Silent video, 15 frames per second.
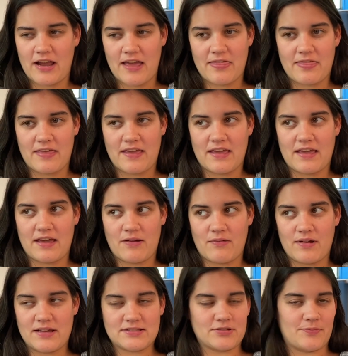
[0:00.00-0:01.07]
I think it
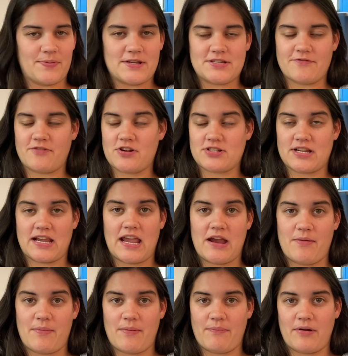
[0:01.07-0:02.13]
was, or Pigeon Forge, I can't
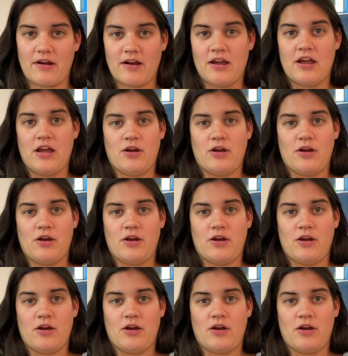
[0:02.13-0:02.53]
remember,